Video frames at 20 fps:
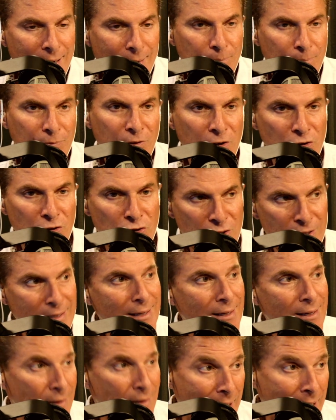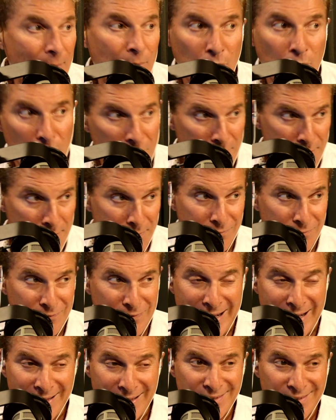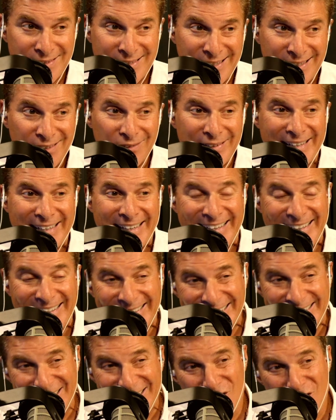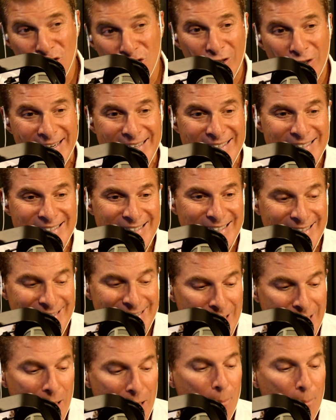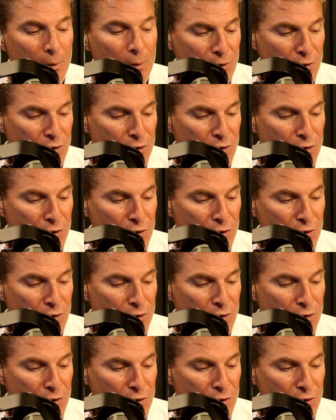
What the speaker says: you see a lot more volatility usually in September.